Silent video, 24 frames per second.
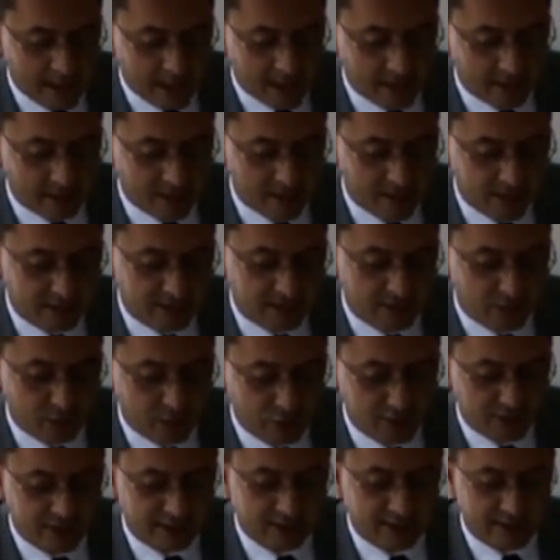And thus
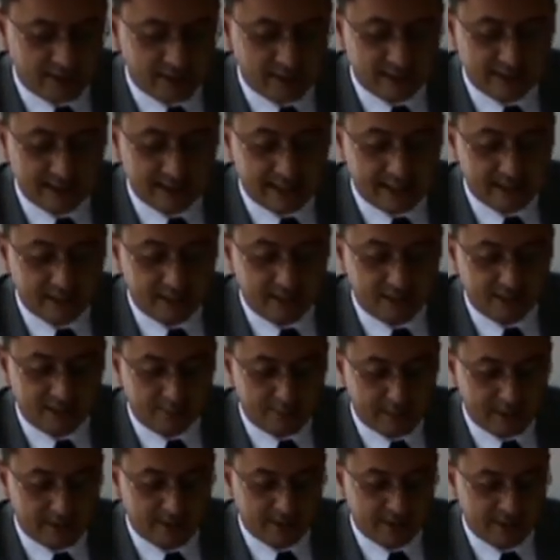users' consent is
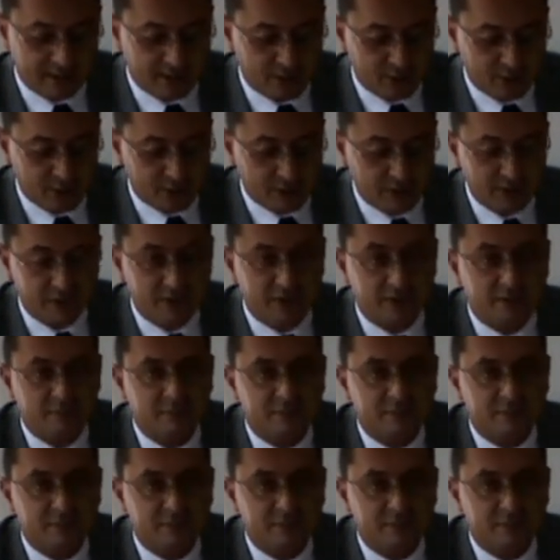better secured